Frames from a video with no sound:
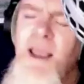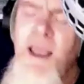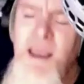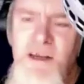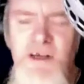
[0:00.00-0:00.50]

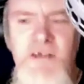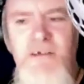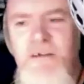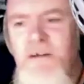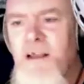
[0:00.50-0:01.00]
ages,
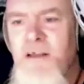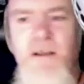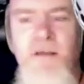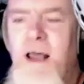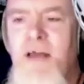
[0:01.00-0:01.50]
and
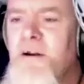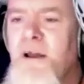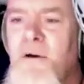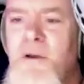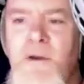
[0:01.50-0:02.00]
I don't
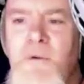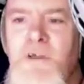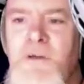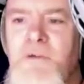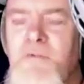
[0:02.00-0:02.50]
know, we
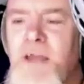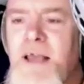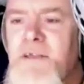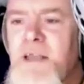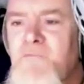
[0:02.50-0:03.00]
seem to have
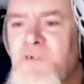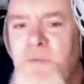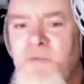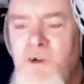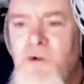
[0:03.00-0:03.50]
less time for it,
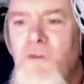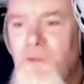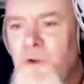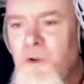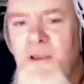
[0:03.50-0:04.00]
but if you don't
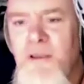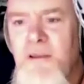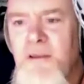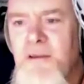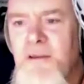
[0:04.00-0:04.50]
do it,
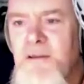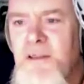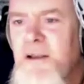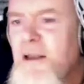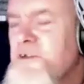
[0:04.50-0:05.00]
I
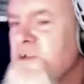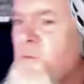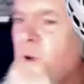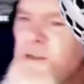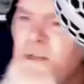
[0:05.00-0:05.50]
think clients are like,
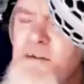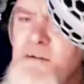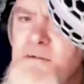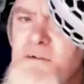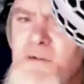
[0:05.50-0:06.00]
why does that
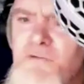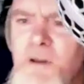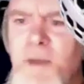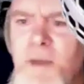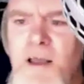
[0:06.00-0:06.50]
sound
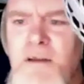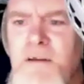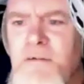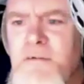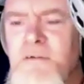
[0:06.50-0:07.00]
really bad?
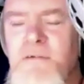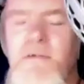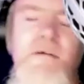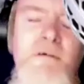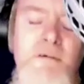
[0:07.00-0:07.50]

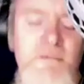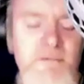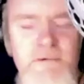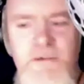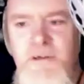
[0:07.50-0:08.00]

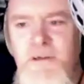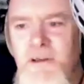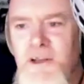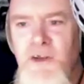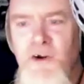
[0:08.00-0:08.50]

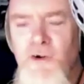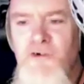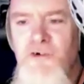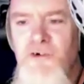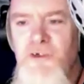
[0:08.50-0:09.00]
Can you not
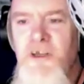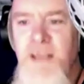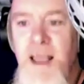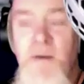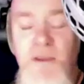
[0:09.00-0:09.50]
noise reduce it?
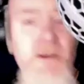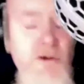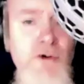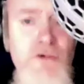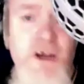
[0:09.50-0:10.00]
Yeah, you
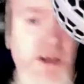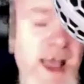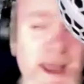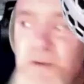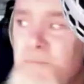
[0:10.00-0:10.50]
can noise it. I
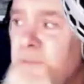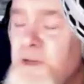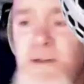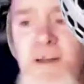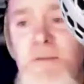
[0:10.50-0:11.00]
can, but
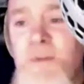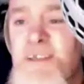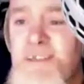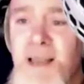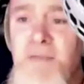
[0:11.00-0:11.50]
you didn't give me the
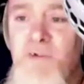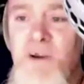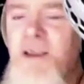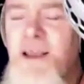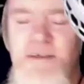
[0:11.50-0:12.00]
time for
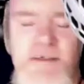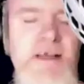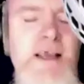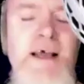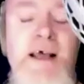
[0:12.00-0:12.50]
it. You can't
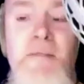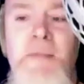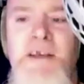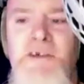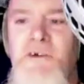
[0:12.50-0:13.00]
say that in the
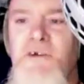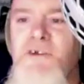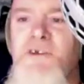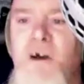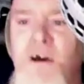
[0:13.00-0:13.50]
mix, so you're
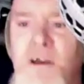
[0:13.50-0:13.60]
stuck